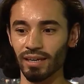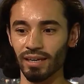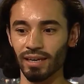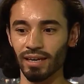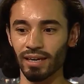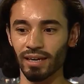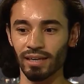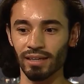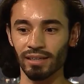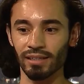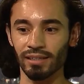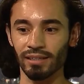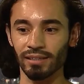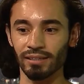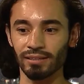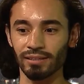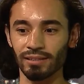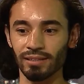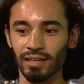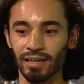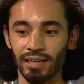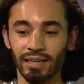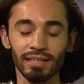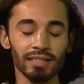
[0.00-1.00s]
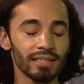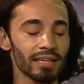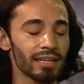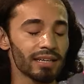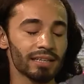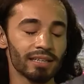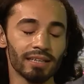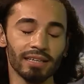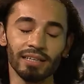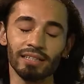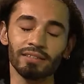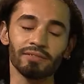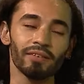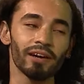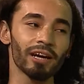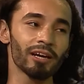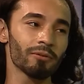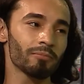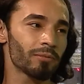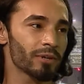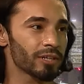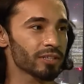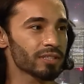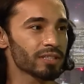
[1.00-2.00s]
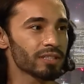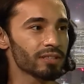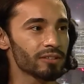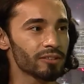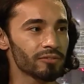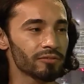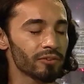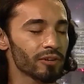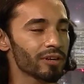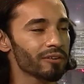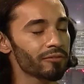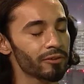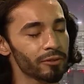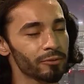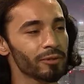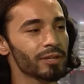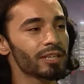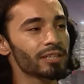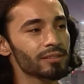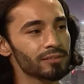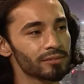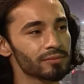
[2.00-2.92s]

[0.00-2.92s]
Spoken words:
And like I said, it's very personal for everyone.